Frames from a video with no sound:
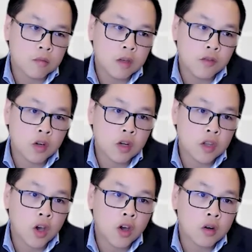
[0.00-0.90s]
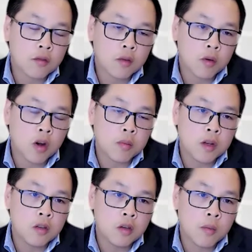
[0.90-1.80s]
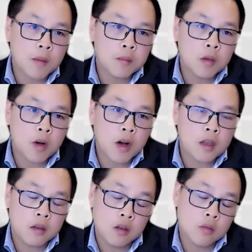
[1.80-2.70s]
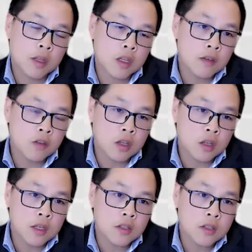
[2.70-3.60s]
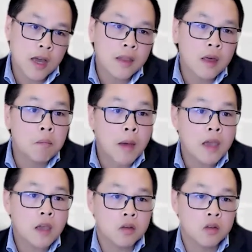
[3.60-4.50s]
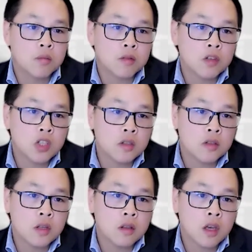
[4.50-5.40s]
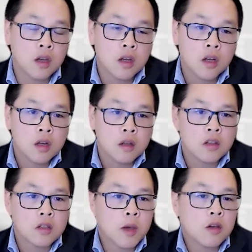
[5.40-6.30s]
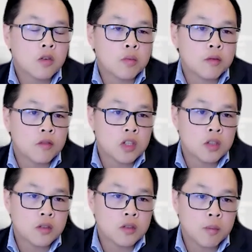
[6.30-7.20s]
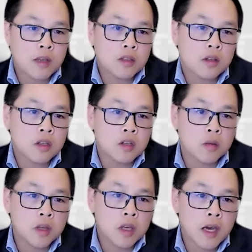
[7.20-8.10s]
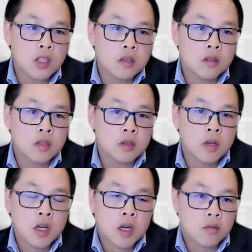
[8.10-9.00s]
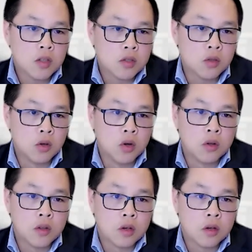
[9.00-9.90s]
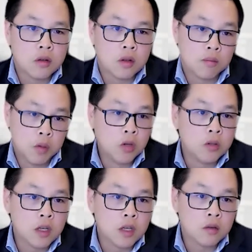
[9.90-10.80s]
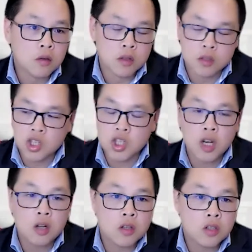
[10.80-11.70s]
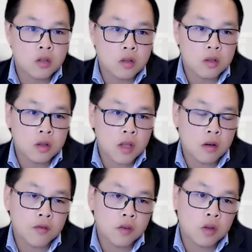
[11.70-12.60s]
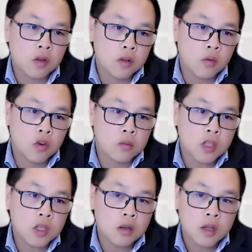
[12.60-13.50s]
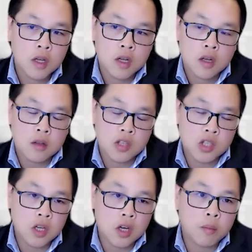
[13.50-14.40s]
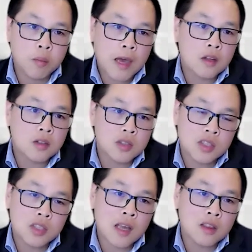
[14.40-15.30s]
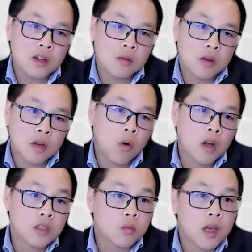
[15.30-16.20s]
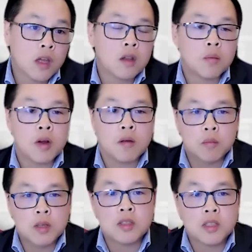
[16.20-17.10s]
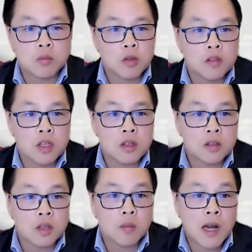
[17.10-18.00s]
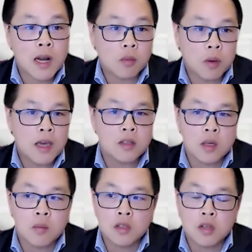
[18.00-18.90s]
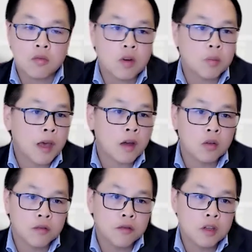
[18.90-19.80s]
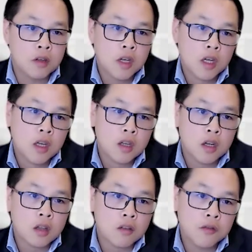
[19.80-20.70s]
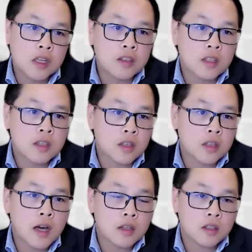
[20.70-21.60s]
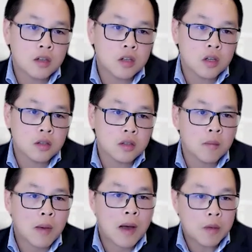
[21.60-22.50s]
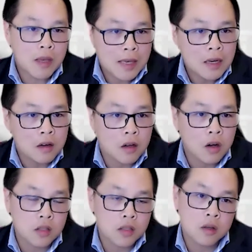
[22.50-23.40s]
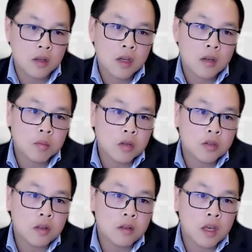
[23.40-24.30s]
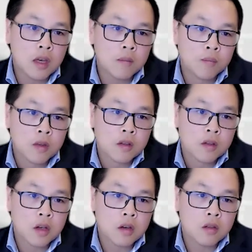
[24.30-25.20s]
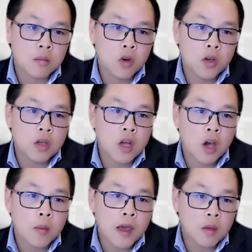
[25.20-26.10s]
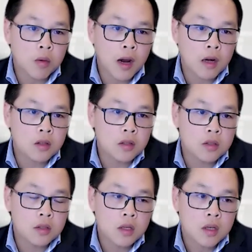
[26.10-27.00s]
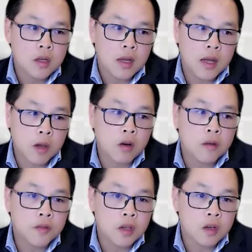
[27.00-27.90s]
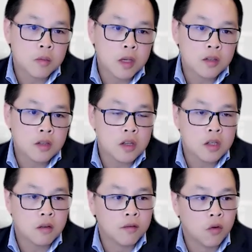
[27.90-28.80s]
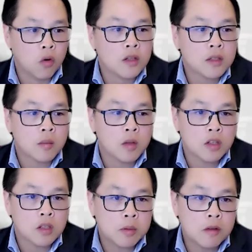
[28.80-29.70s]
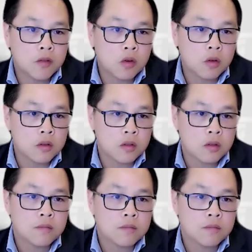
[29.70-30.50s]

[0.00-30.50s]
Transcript: if you're not the owner of the property, you'll be leaving a lease. Are there make good provisions in there? Those make good provisions are basically an obligation to restore the building or the shell they often call it the warm shell, the shell back into the state that it was when the business moved in. So you might have to pay someone to rip out all the fittings inside, etc. So there might be hidden costs built in there. So the more you know about your practice, the better off you're going to be, so you can avoid some of those pitfalls.